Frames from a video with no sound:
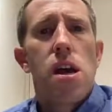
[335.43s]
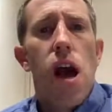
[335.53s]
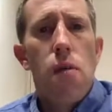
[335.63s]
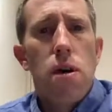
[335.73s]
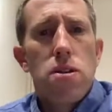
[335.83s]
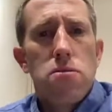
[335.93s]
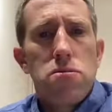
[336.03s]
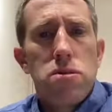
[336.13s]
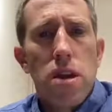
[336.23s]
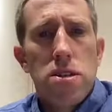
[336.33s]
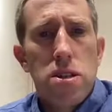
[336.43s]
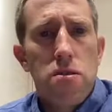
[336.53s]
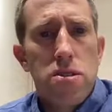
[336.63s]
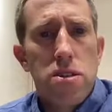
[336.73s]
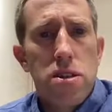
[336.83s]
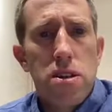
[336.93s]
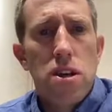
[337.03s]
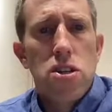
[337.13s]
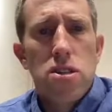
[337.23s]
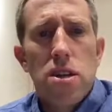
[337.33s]
I want to take seriously
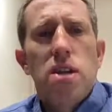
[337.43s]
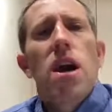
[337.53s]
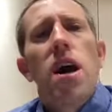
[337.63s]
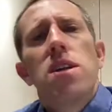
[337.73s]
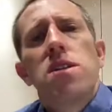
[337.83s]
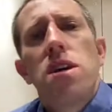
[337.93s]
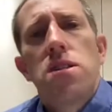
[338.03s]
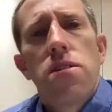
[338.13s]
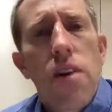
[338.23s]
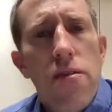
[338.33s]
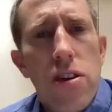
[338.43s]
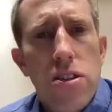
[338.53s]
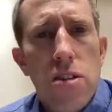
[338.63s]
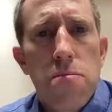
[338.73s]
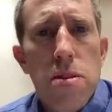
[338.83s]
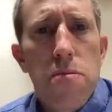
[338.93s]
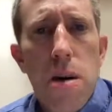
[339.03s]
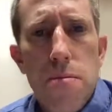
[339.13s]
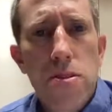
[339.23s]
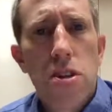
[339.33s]
not just the content of that vision, but the
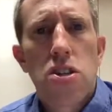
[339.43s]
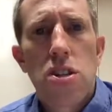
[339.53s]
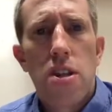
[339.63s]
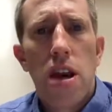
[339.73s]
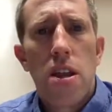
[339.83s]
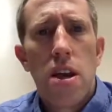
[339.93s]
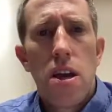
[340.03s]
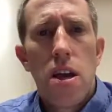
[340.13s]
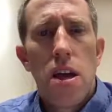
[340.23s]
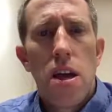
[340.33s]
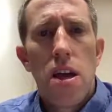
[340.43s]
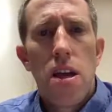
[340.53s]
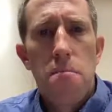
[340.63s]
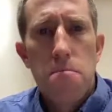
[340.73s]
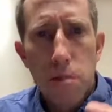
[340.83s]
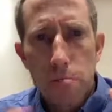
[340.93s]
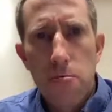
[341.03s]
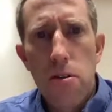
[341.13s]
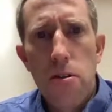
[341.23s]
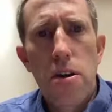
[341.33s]
proposition that
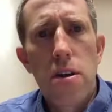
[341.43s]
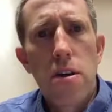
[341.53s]
people,